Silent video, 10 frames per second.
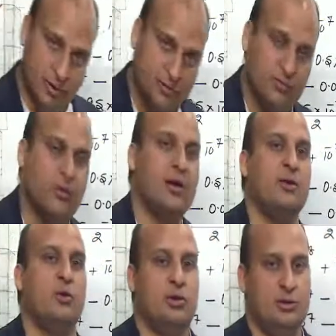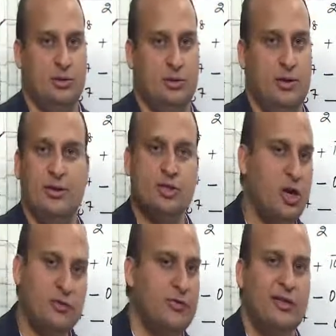worthful calculation. It
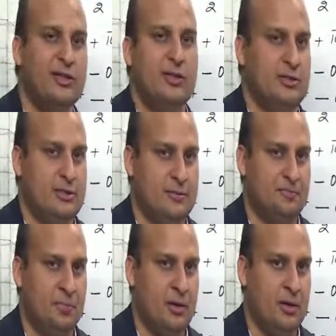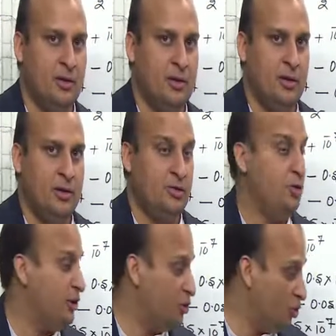is not worthless.
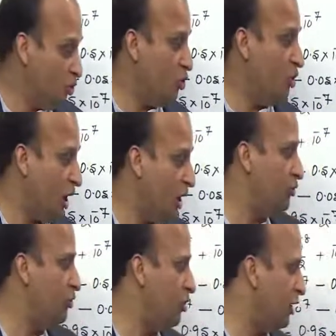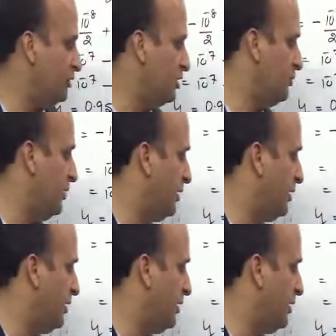You need to know how you got this